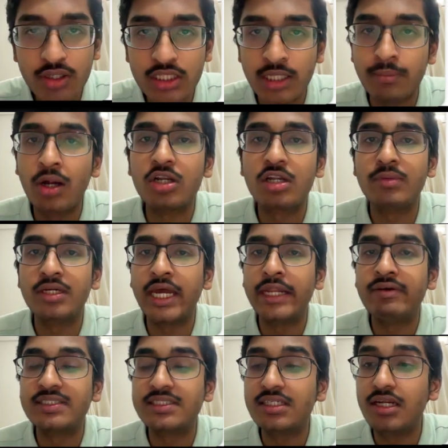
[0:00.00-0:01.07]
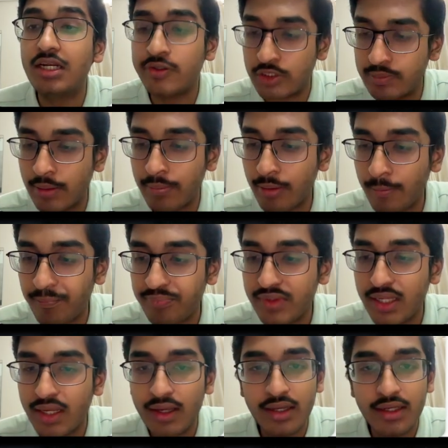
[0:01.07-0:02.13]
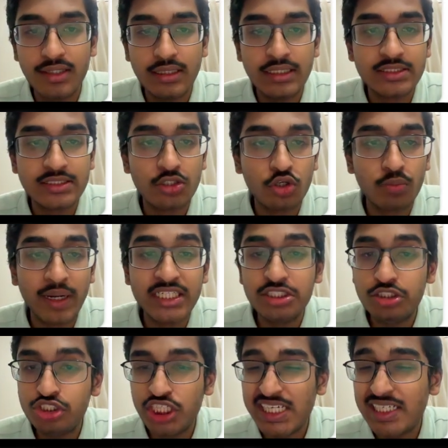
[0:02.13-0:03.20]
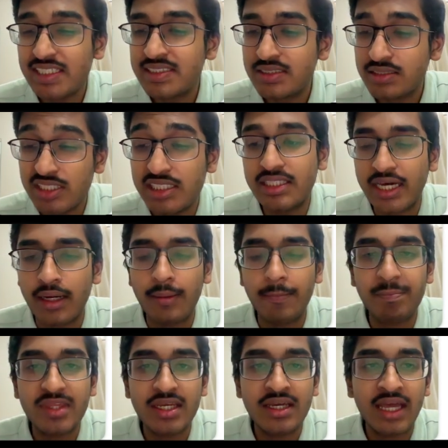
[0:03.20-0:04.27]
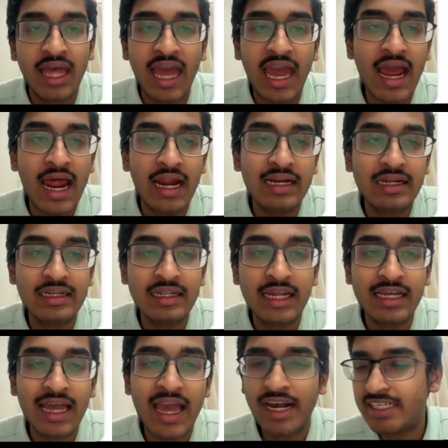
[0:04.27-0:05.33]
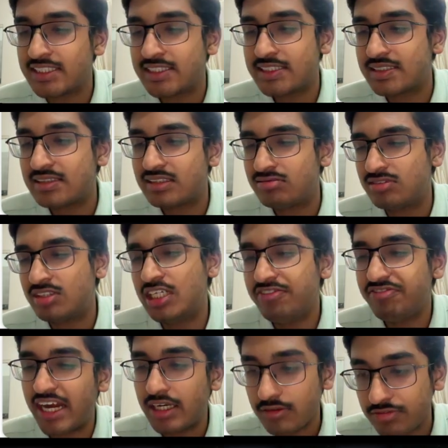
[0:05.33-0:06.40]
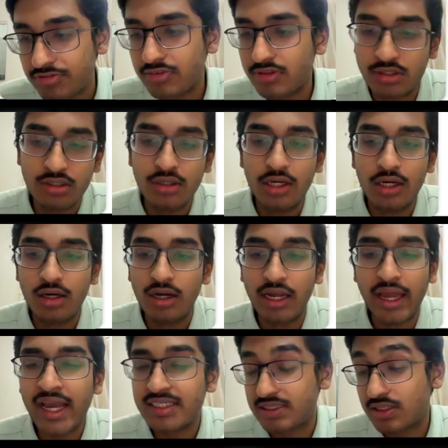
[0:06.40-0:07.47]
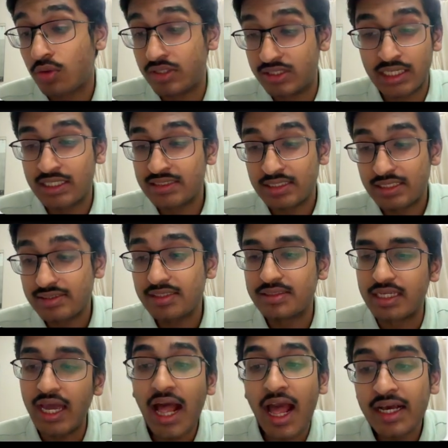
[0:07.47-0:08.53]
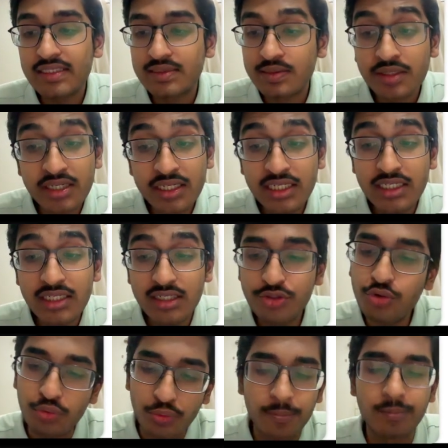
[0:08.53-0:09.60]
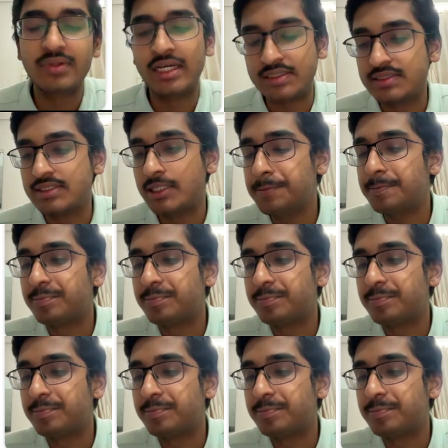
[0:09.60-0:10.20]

the amount of money I invest in newspaper. So my j is 3 then. And like x35, okay, that doesn't exist. x32, let's say,